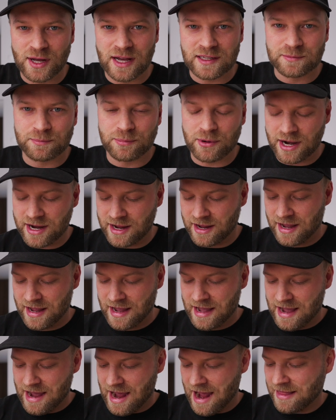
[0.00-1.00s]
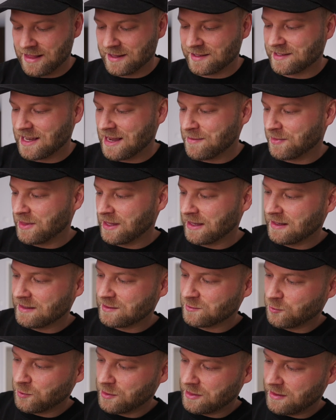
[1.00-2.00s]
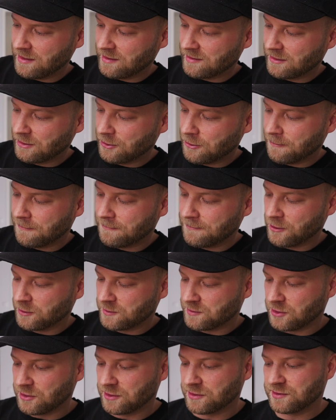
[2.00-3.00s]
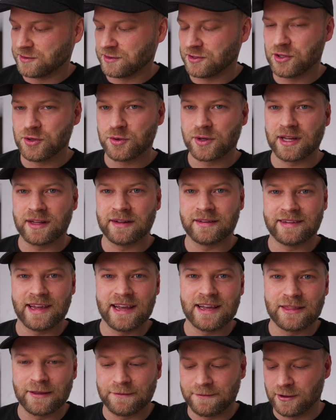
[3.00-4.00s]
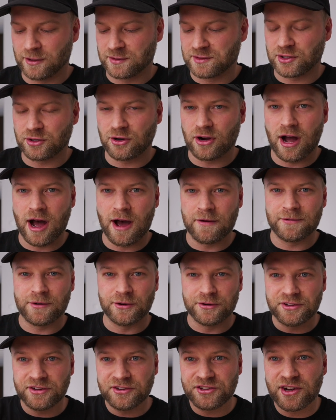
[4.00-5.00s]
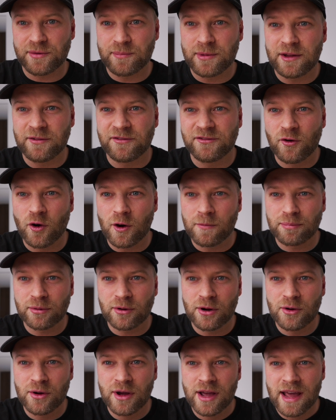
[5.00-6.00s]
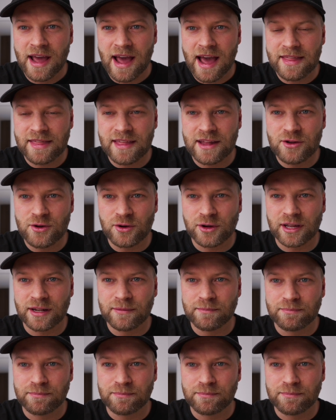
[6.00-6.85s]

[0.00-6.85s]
as bright. And the same thing is with these little filters. You can take the filter off your DJI Mini 4 Pro and then you can